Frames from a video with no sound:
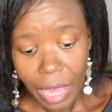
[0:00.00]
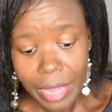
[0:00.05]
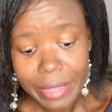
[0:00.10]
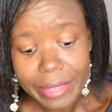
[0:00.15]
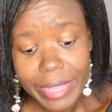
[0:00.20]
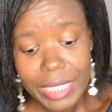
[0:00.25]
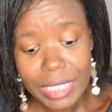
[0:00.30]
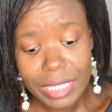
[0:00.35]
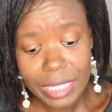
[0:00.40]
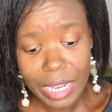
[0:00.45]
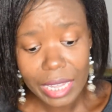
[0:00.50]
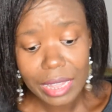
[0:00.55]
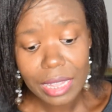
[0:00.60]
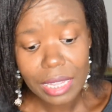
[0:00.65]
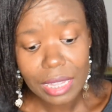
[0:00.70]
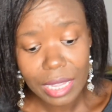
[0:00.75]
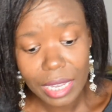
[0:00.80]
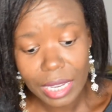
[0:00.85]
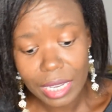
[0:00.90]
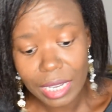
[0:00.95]
The 10th
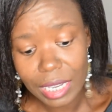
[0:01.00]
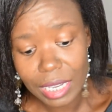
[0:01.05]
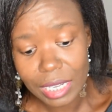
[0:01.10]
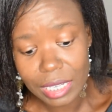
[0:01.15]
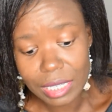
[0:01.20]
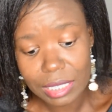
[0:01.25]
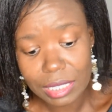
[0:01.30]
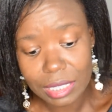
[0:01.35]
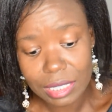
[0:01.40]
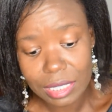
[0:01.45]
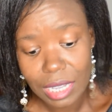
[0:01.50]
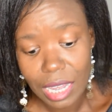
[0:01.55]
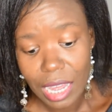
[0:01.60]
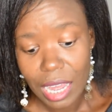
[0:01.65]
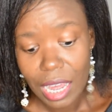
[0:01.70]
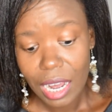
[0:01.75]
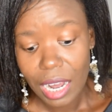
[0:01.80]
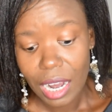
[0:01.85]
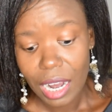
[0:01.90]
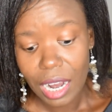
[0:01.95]
thing is
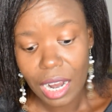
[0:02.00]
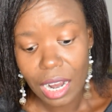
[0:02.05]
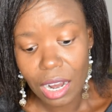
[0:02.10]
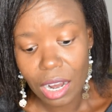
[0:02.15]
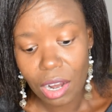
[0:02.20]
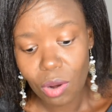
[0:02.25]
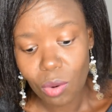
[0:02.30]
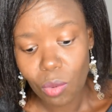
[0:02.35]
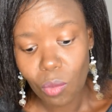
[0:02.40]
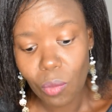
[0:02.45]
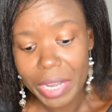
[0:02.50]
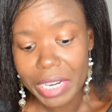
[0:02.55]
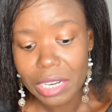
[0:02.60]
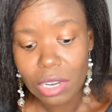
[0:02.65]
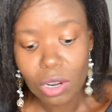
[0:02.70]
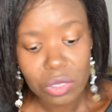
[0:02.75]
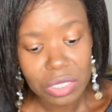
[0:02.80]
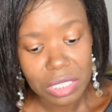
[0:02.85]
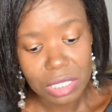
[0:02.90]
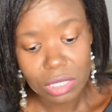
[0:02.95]
weight
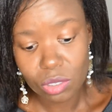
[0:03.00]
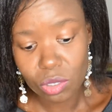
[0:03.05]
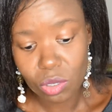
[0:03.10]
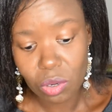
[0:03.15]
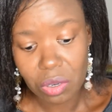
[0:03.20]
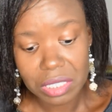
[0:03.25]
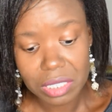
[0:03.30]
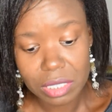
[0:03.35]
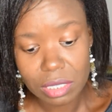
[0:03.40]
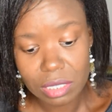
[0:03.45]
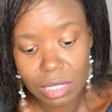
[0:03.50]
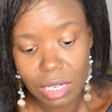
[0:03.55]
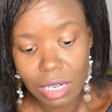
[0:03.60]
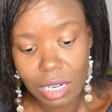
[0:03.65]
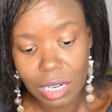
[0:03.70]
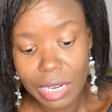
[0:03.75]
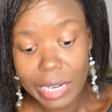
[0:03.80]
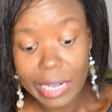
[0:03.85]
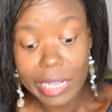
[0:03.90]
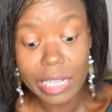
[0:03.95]
loss is not
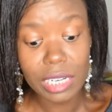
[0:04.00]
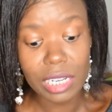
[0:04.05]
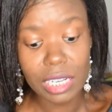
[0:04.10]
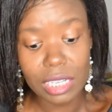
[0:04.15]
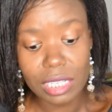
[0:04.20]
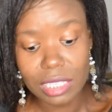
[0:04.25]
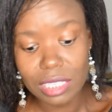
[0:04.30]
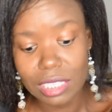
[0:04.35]
linear.